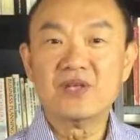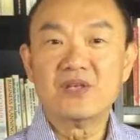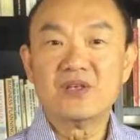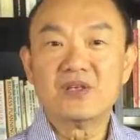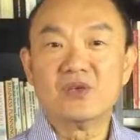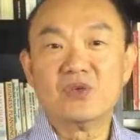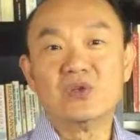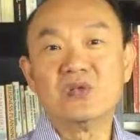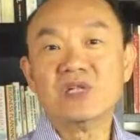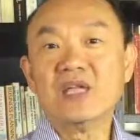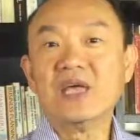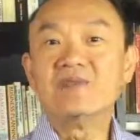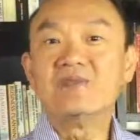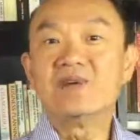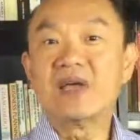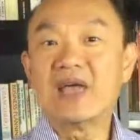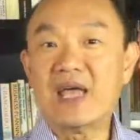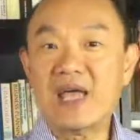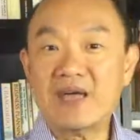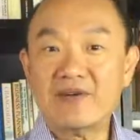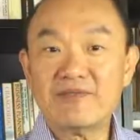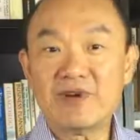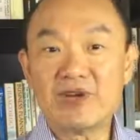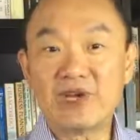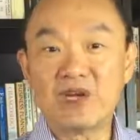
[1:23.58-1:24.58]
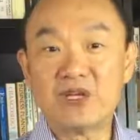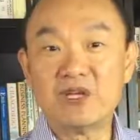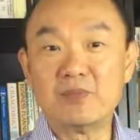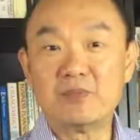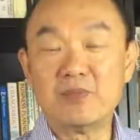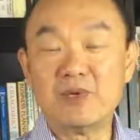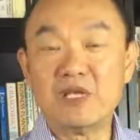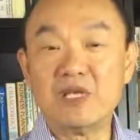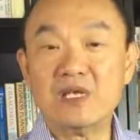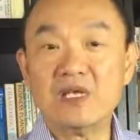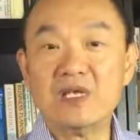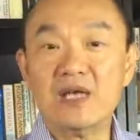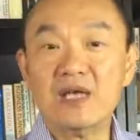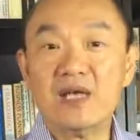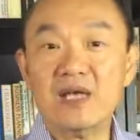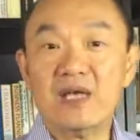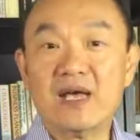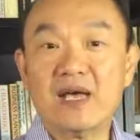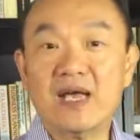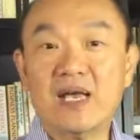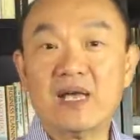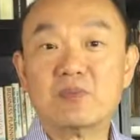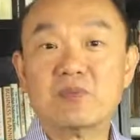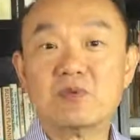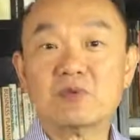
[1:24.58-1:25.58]
You're never ever going to be
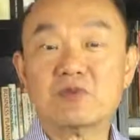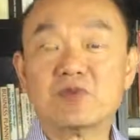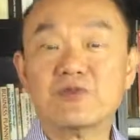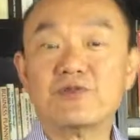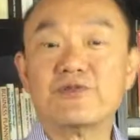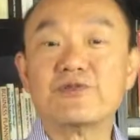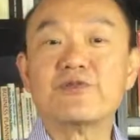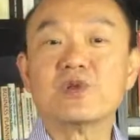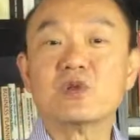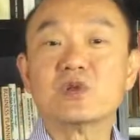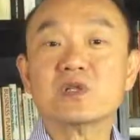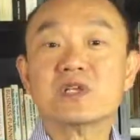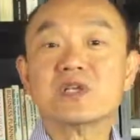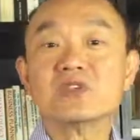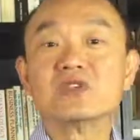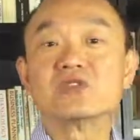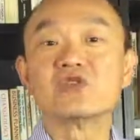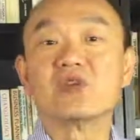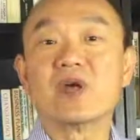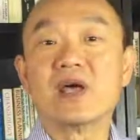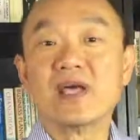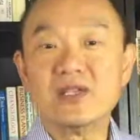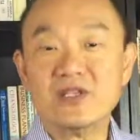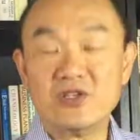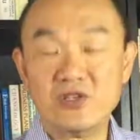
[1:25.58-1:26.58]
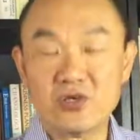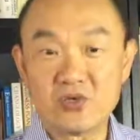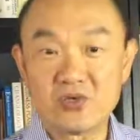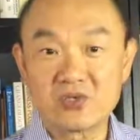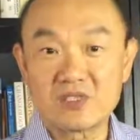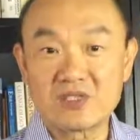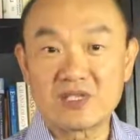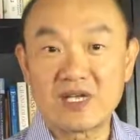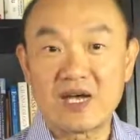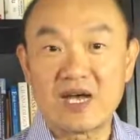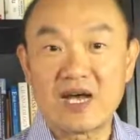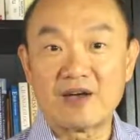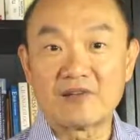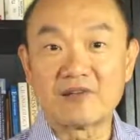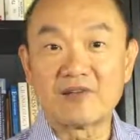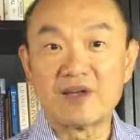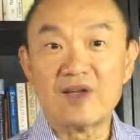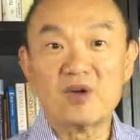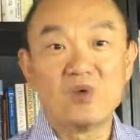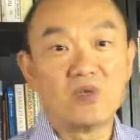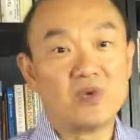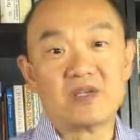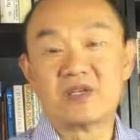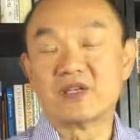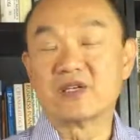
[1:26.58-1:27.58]
able to fully train your staff
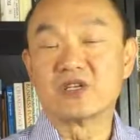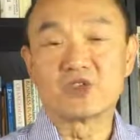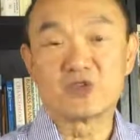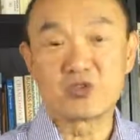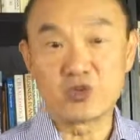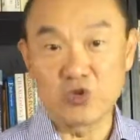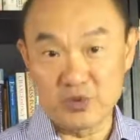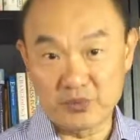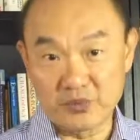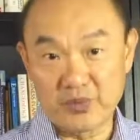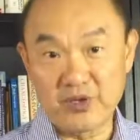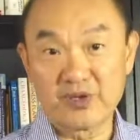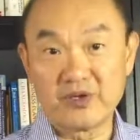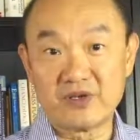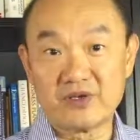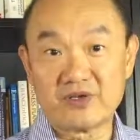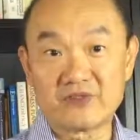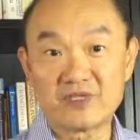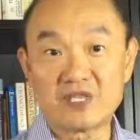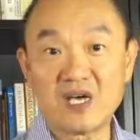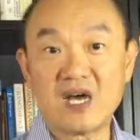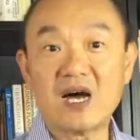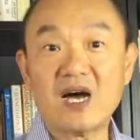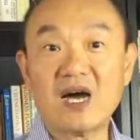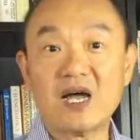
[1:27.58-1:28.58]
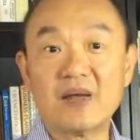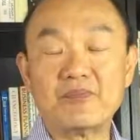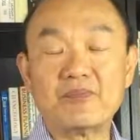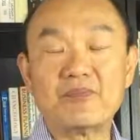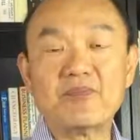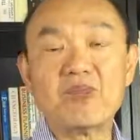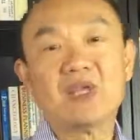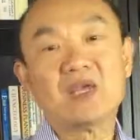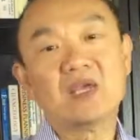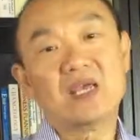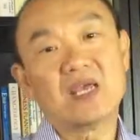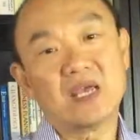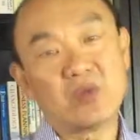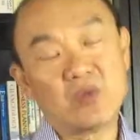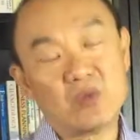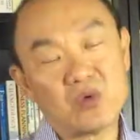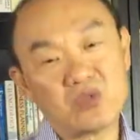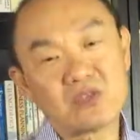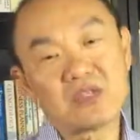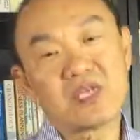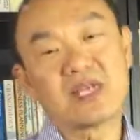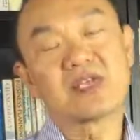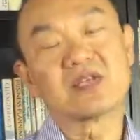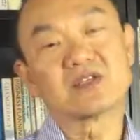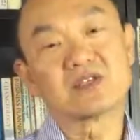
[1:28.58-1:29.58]
within a short period of time. It will
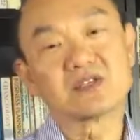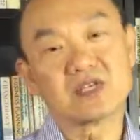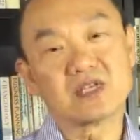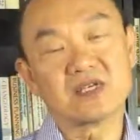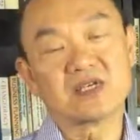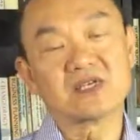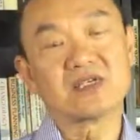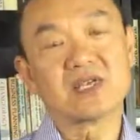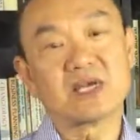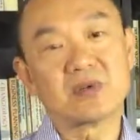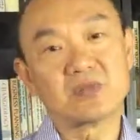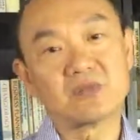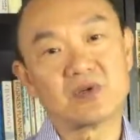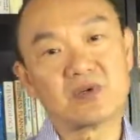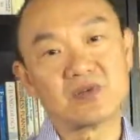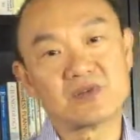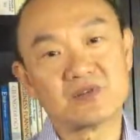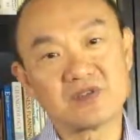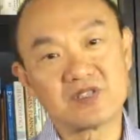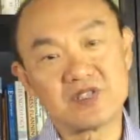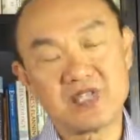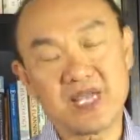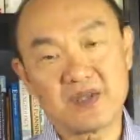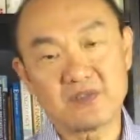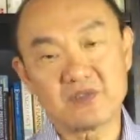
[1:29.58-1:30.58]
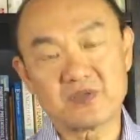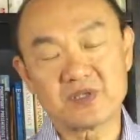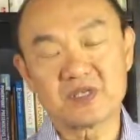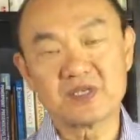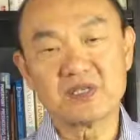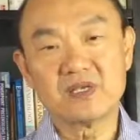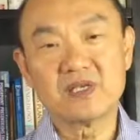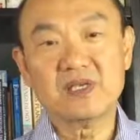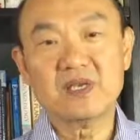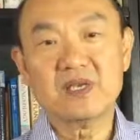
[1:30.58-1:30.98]
take a certain number of steps.